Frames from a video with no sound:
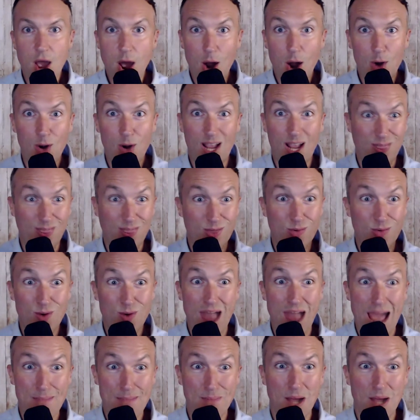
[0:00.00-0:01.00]
All right, the
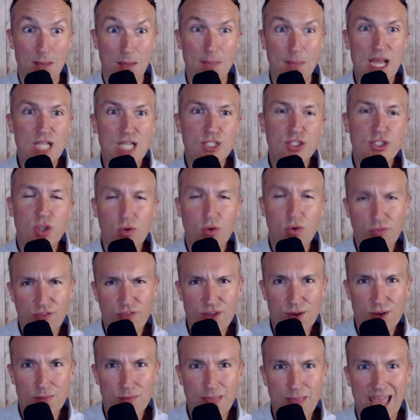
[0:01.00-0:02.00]
wrap up. Don't
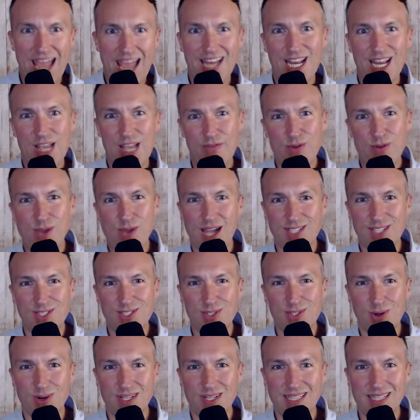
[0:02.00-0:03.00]
feel bad if you got
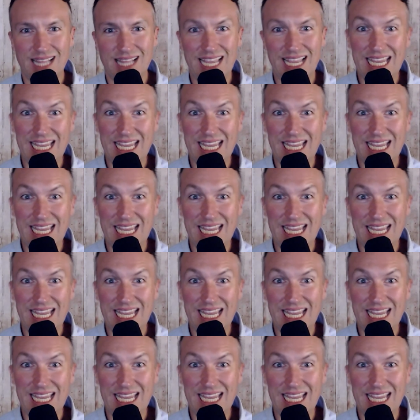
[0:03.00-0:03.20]
started late.